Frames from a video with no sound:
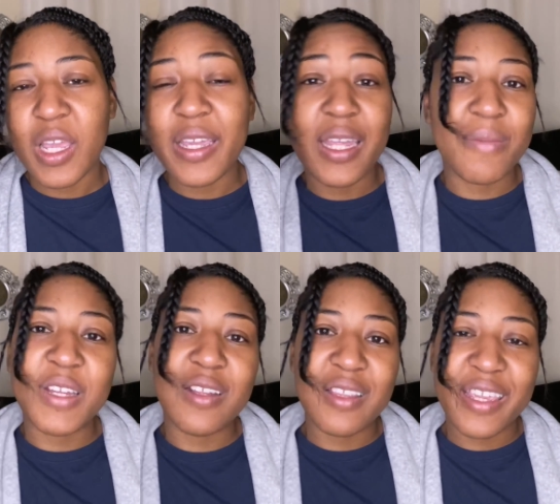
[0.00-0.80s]
Again, I'm
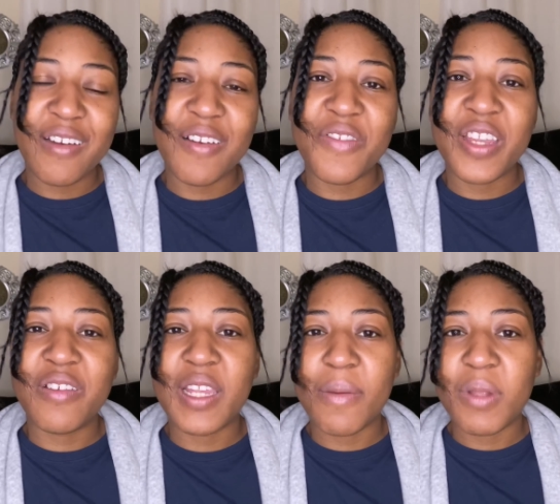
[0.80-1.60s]
gonna link her video
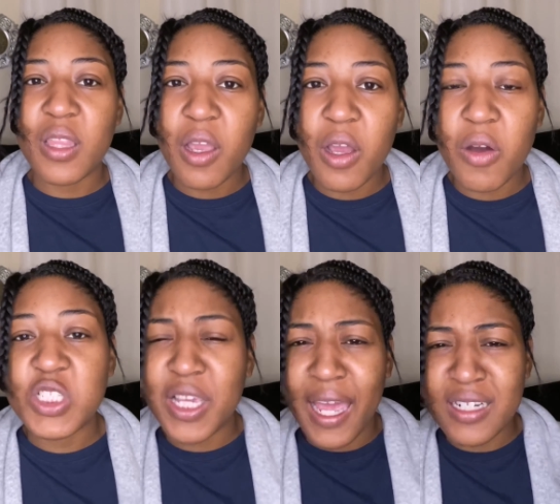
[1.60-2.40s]
down below.
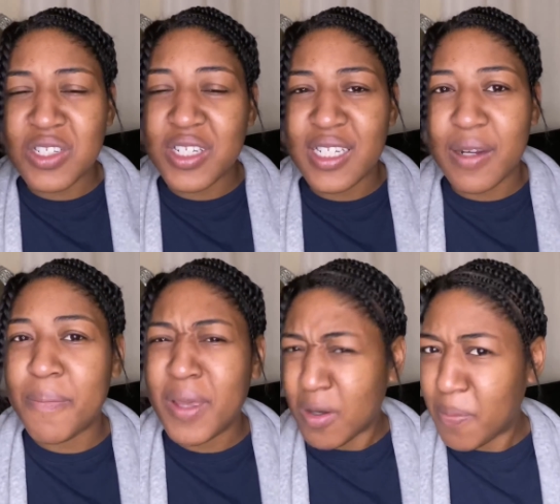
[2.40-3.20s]
She actually did a
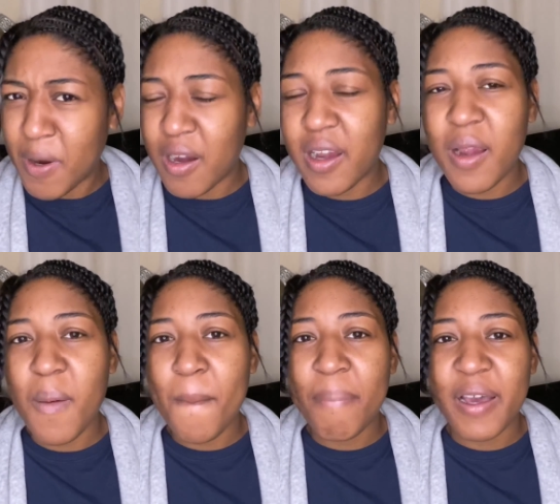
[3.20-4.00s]
middle part,
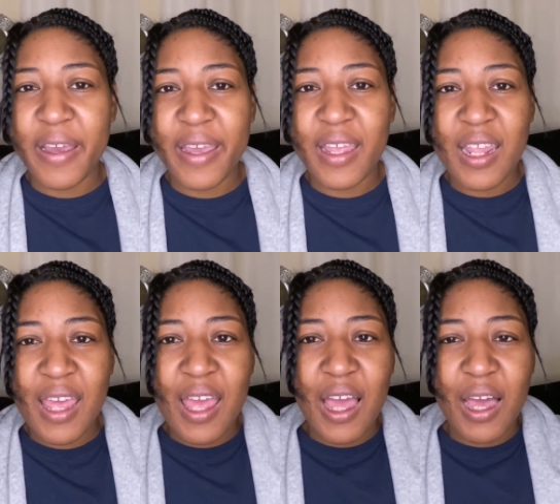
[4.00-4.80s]
but
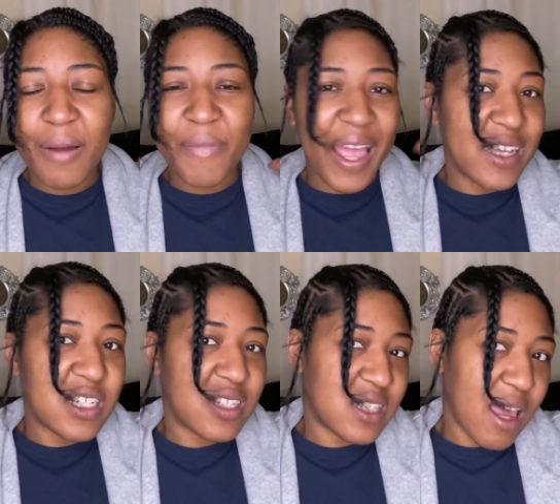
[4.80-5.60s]
um, I did
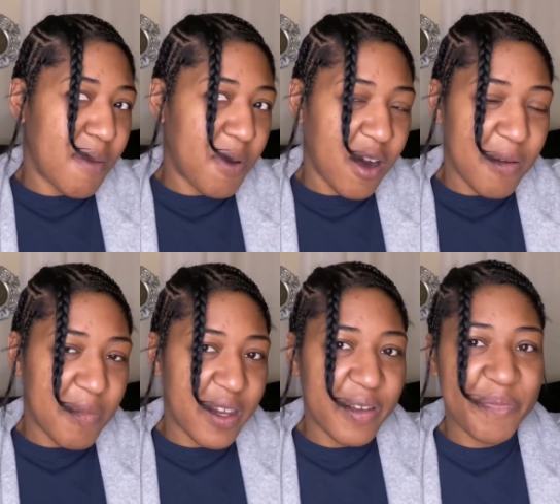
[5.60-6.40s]
a side part,
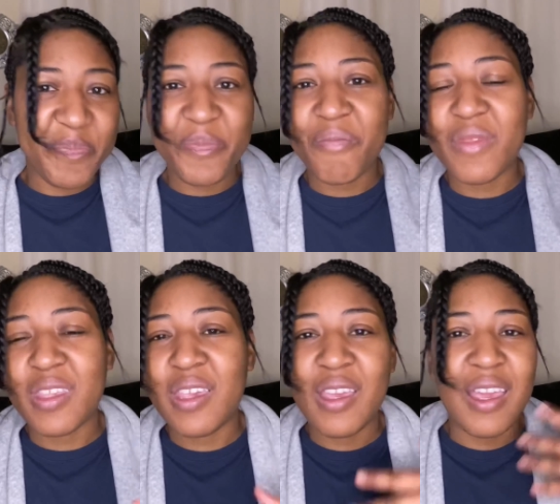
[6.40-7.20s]
but
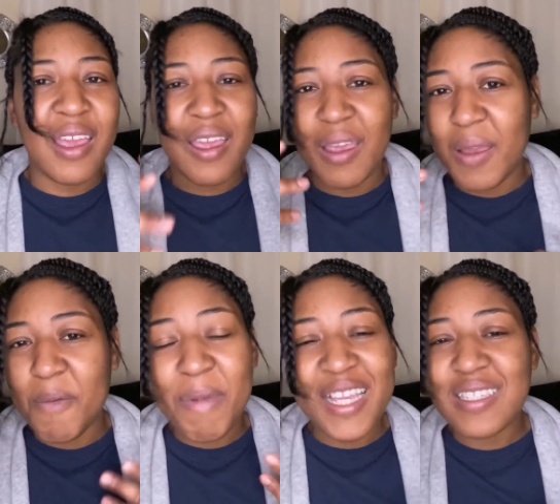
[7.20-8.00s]

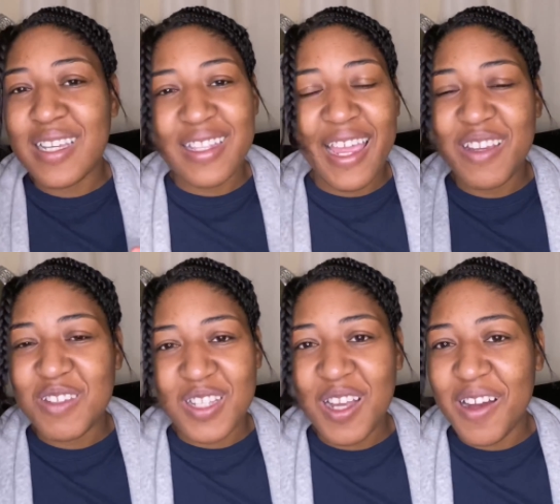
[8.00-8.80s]
basically I
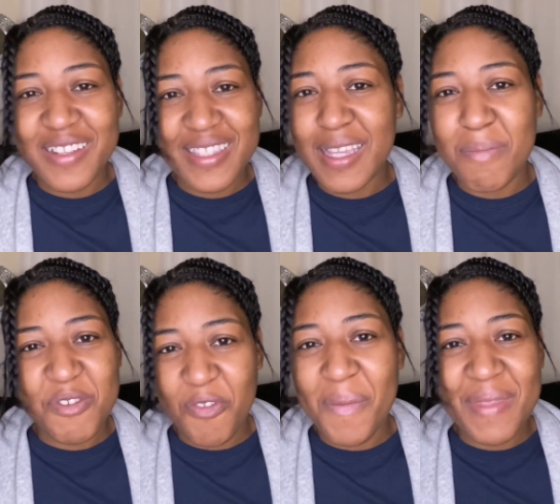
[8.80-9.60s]
used the concepts
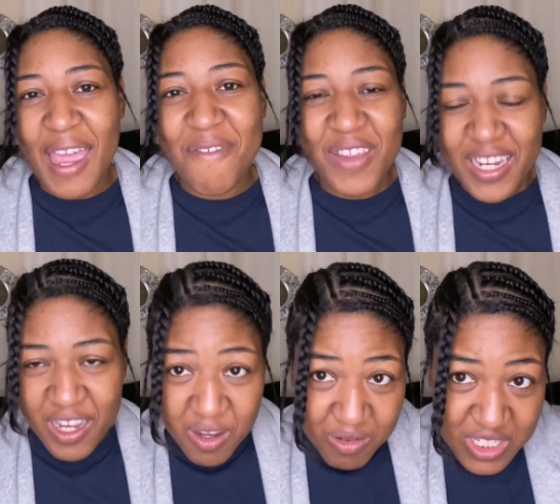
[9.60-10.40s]
from that
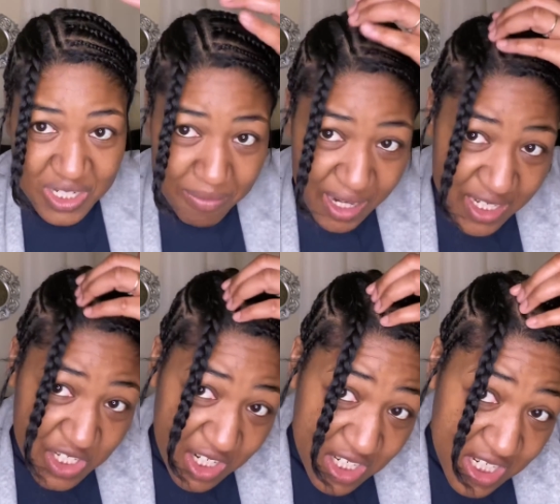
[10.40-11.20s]
video. What she made
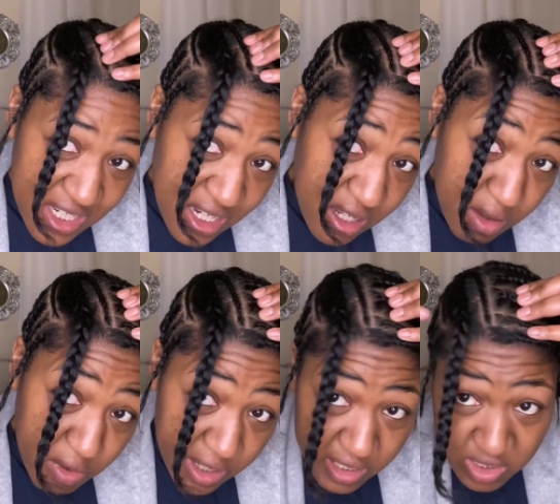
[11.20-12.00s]
sure she did
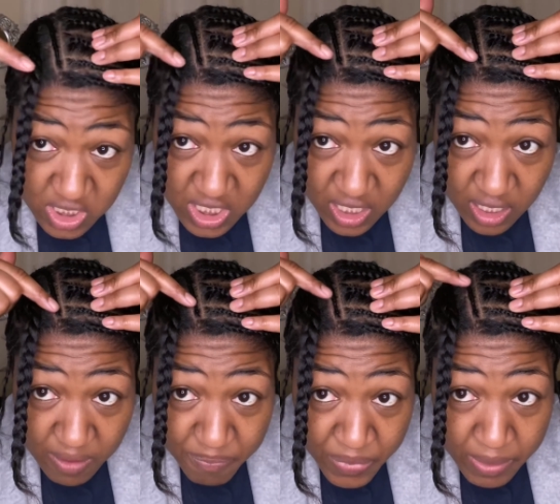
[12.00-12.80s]
was she
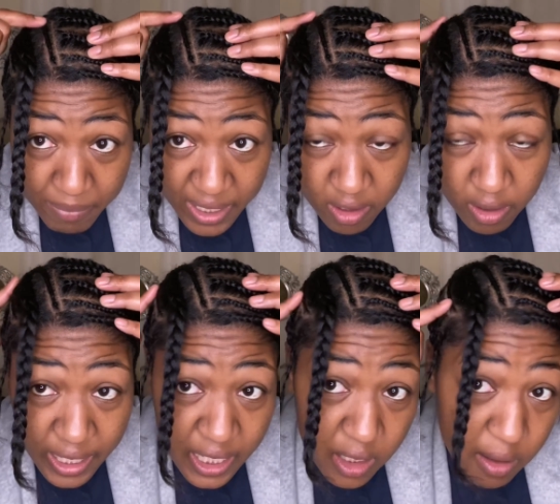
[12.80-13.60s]
made her
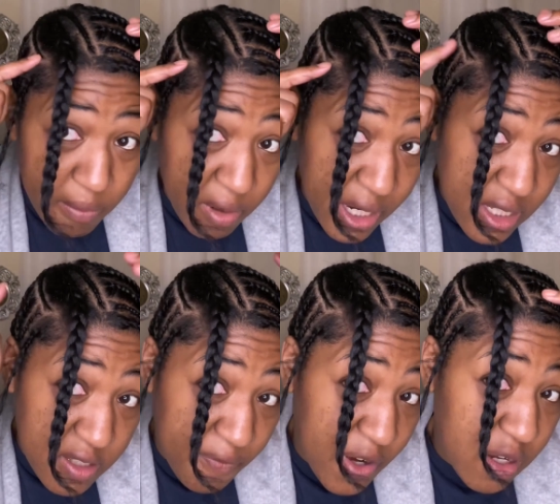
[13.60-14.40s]
anchor braids
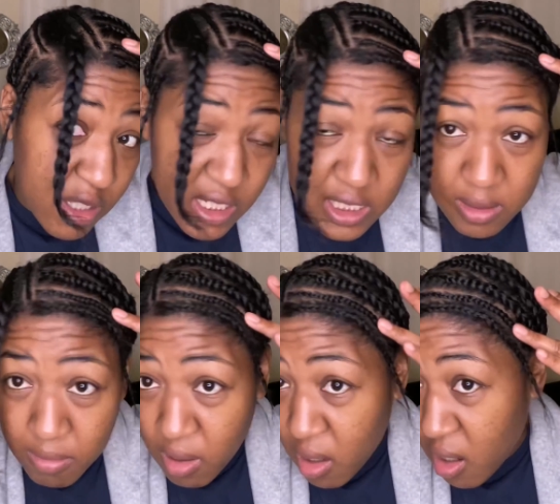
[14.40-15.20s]
fairly
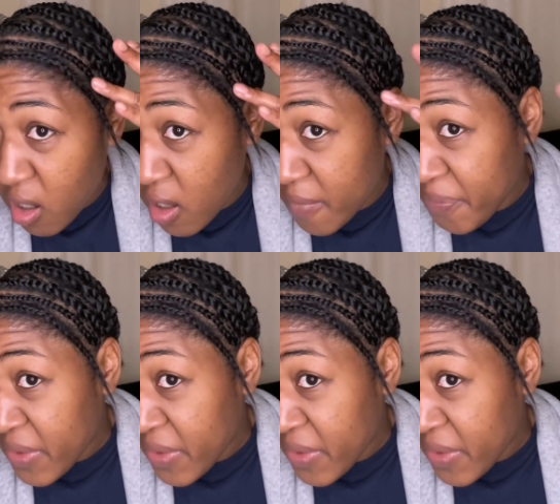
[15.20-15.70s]
small